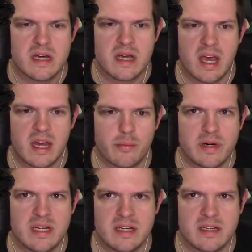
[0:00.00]
And
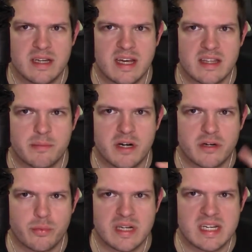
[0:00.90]
we need to take them
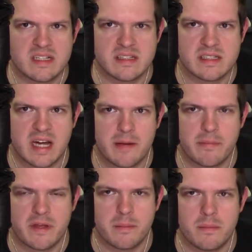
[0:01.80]
on. We need to stop
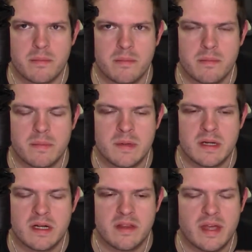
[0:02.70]
them.
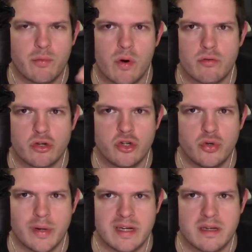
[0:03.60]
They won't
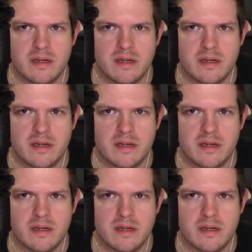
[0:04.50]
do it.